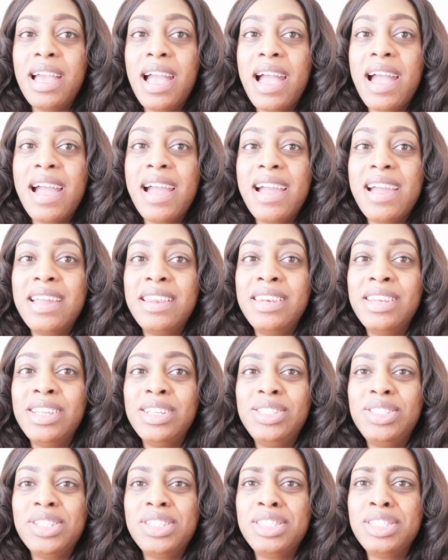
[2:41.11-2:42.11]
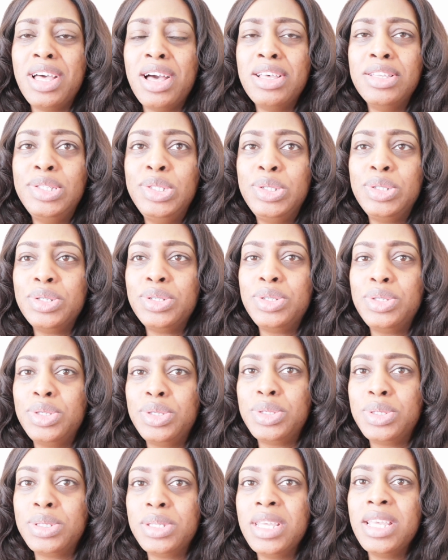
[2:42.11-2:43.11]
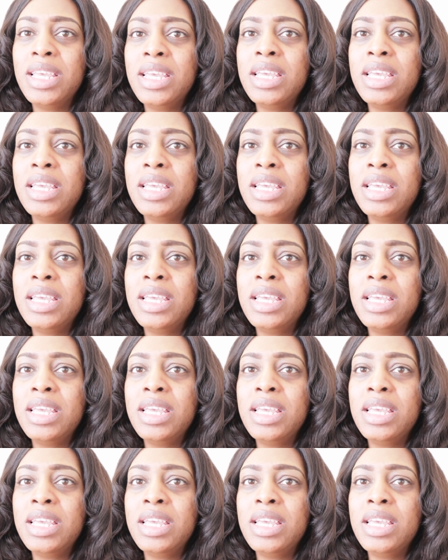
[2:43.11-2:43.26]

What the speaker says: and just us just